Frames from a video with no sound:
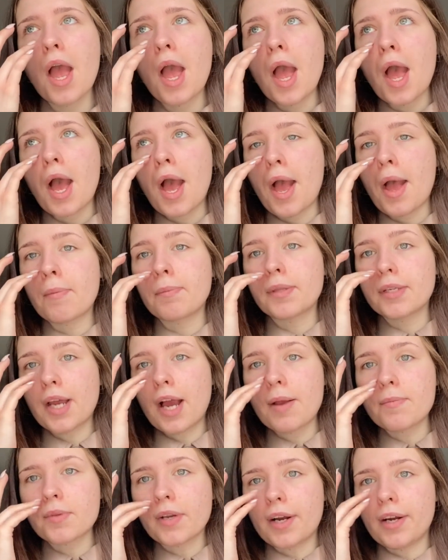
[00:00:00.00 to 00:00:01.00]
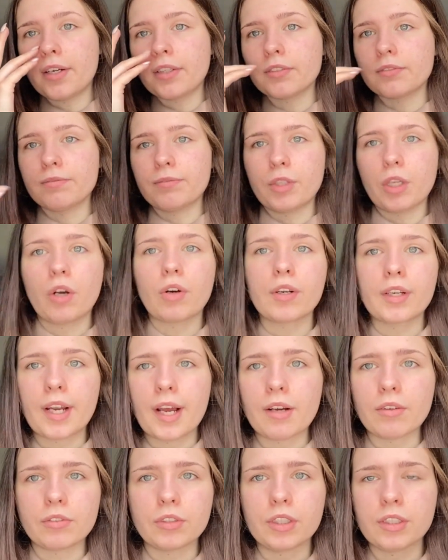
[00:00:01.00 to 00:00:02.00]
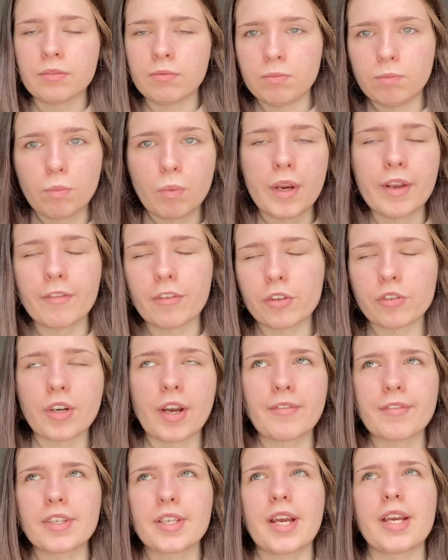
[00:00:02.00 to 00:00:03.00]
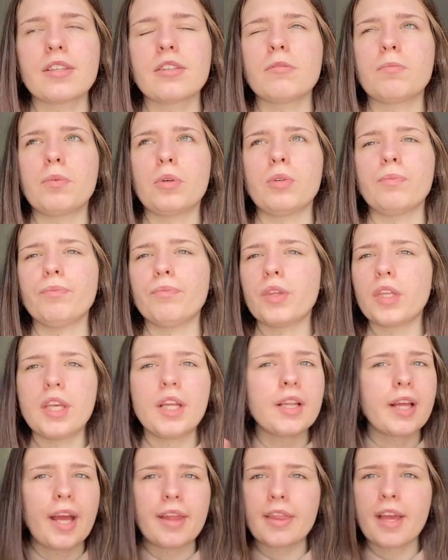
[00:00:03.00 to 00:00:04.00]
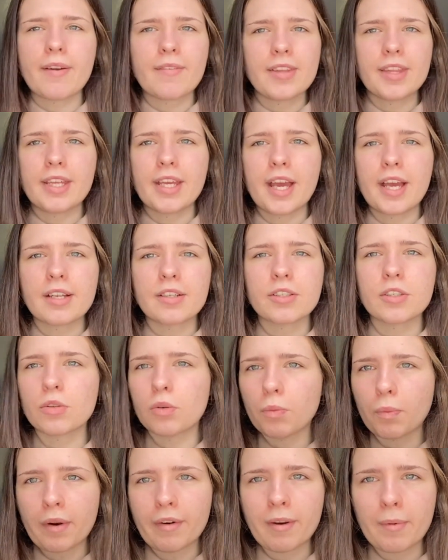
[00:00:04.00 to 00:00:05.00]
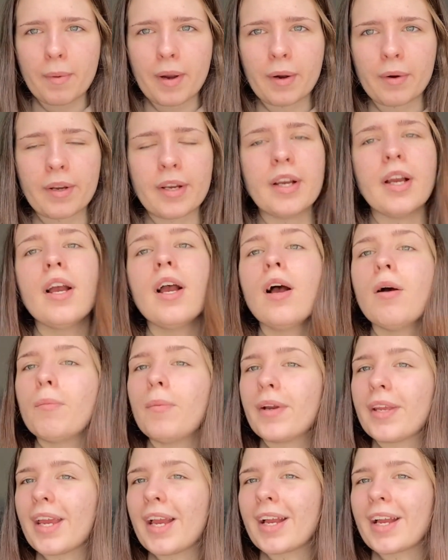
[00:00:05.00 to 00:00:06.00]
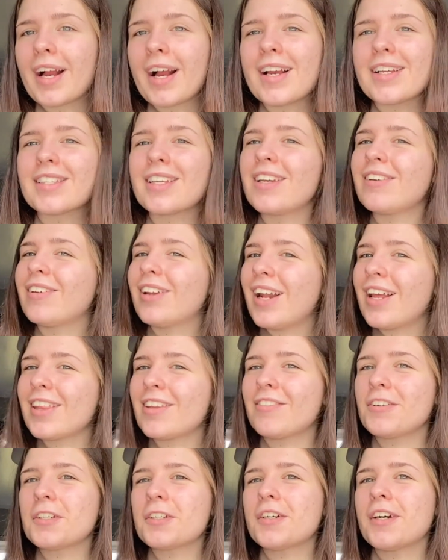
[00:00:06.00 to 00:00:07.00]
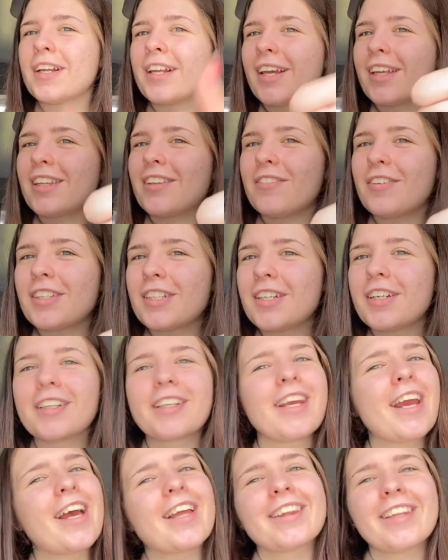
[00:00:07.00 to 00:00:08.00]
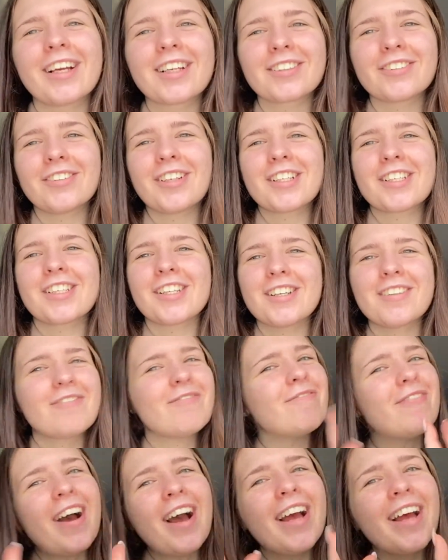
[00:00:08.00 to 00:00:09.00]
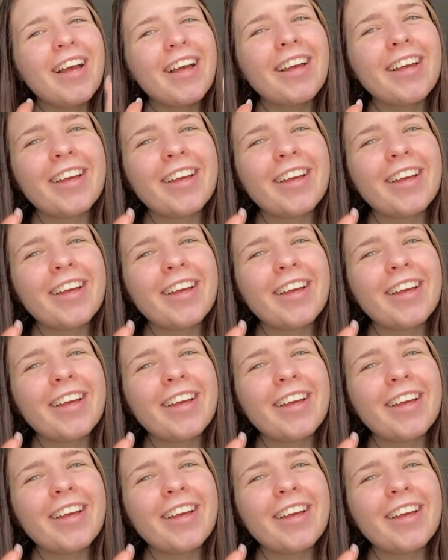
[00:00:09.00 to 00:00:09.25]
The times are long now to wait for a driving test, but you'll get there in the end. Don't worry about it. But yeah, guys, if you like the video, and like the video. And yeah, thanks for watching. Bye.